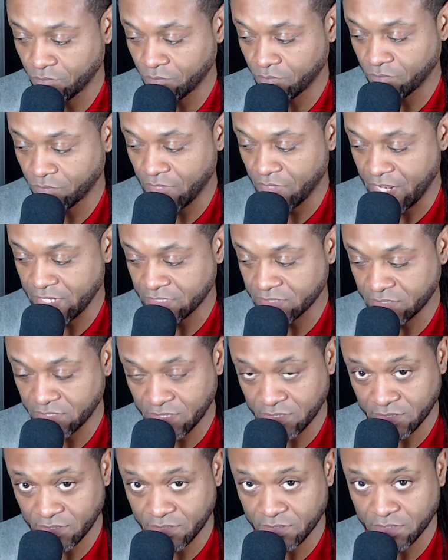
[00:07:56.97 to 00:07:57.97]
that
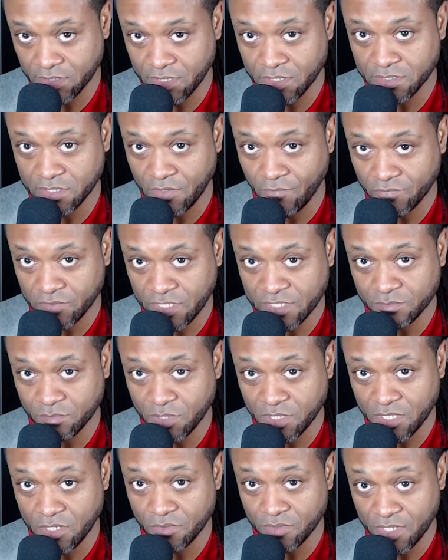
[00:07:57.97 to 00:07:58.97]
sentence in itself lets me
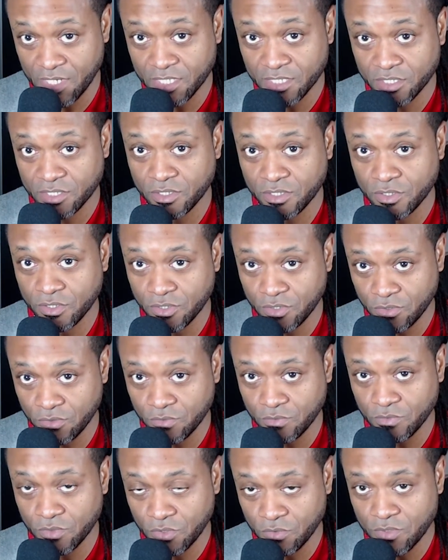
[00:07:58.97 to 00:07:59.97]
know, yes,
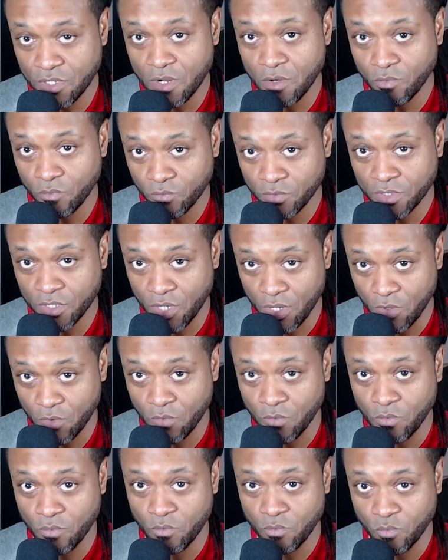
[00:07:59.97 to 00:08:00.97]
you don't
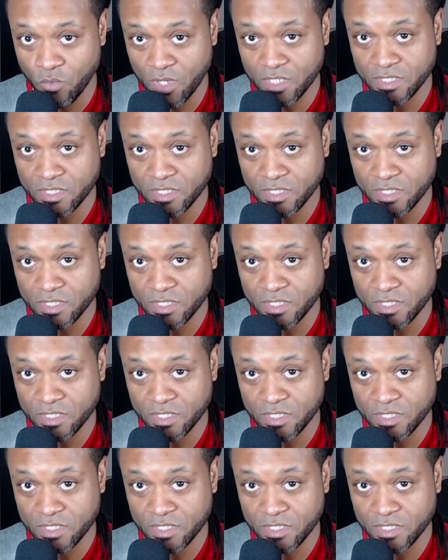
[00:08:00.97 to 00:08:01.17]
know what